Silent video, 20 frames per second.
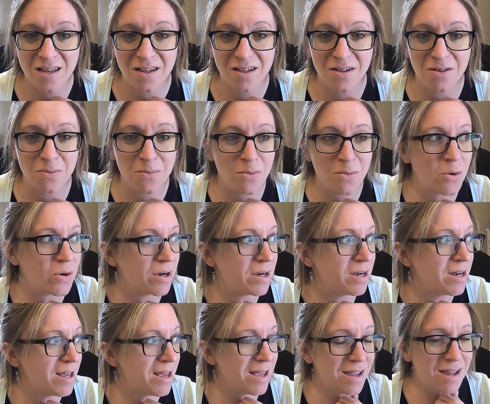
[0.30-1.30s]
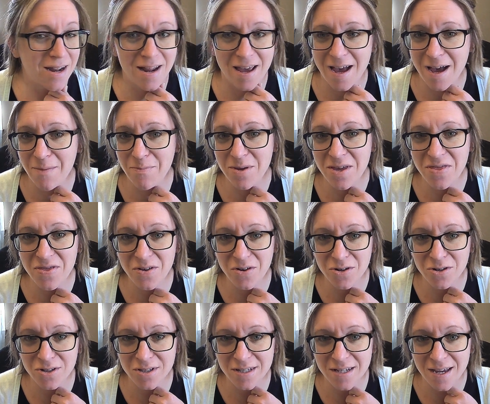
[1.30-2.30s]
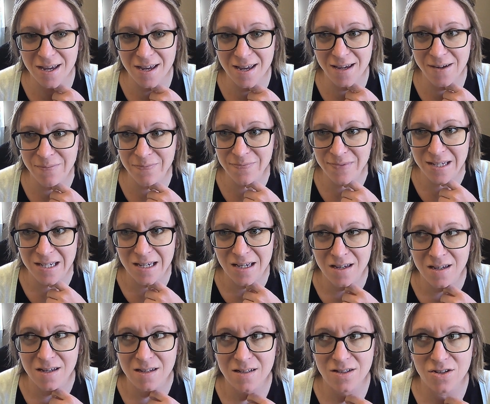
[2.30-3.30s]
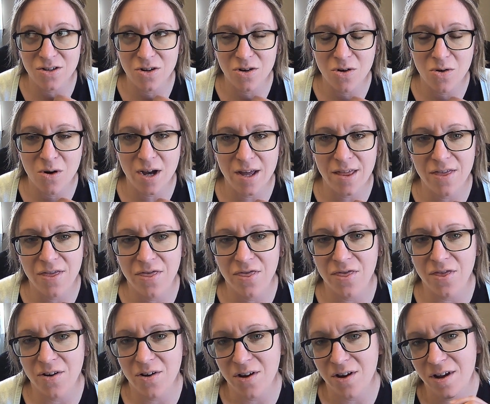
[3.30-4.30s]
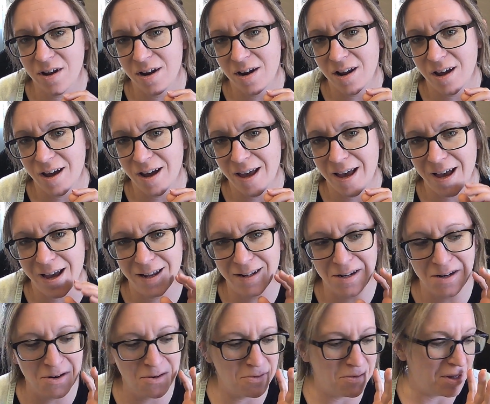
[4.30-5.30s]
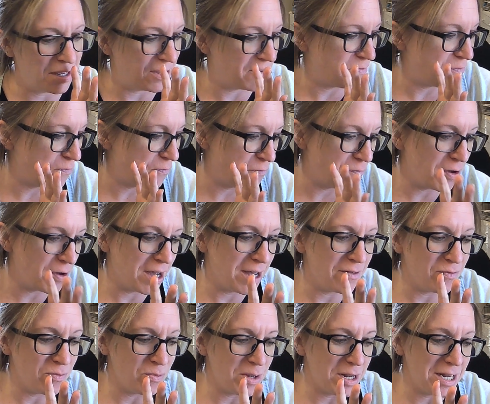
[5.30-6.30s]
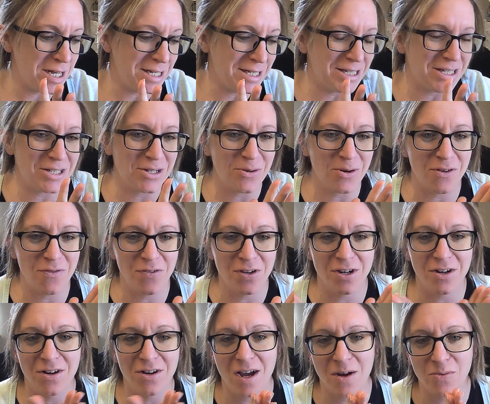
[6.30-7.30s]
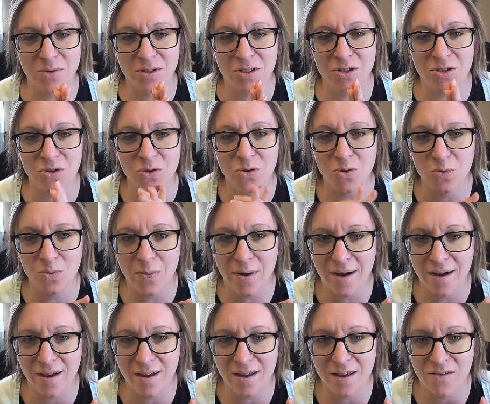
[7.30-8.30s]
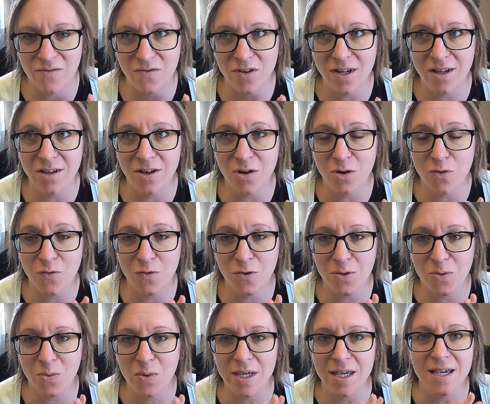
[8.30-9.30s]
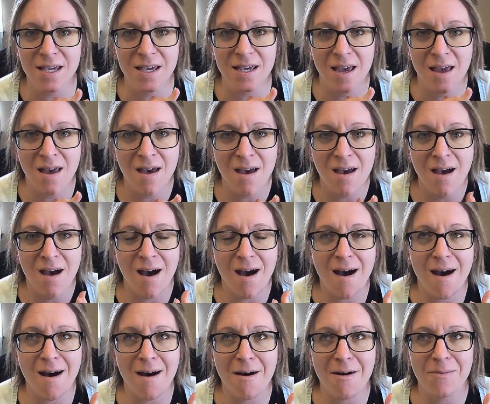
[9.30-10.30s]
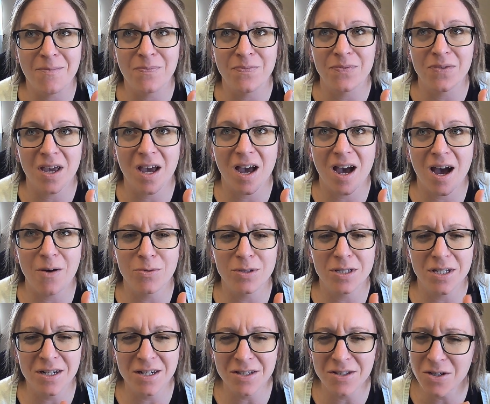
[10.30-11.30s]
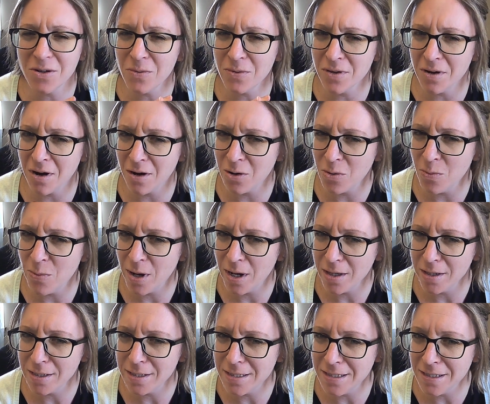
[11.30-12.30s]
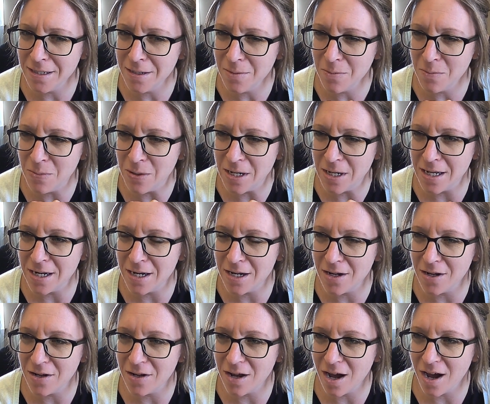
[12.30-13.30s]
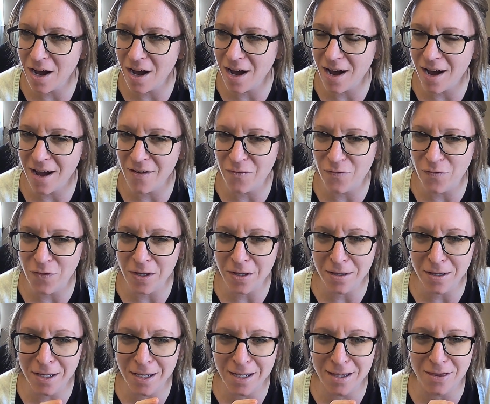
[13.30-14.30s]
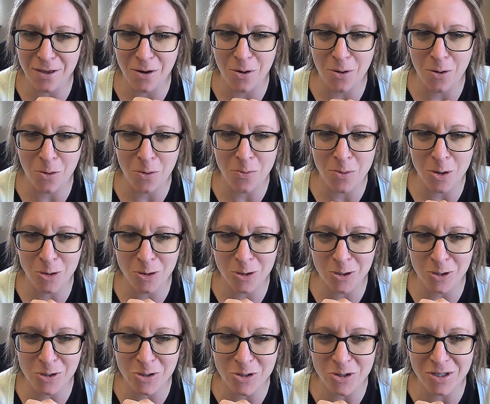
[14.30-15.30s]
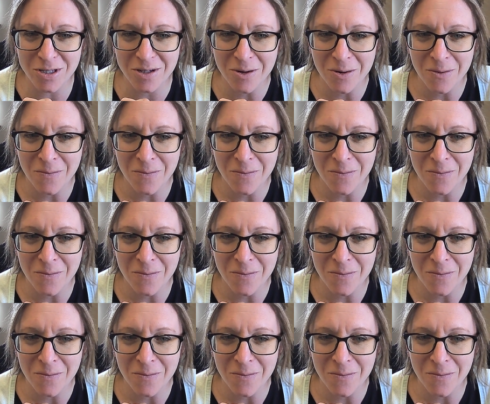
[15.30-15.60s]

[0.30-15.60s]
Good morning and happy Thursday. So I thought I had like 5 minutes, so I figured I would do my video for the week. I was going to start with the auto policy, but I feel like the homeowners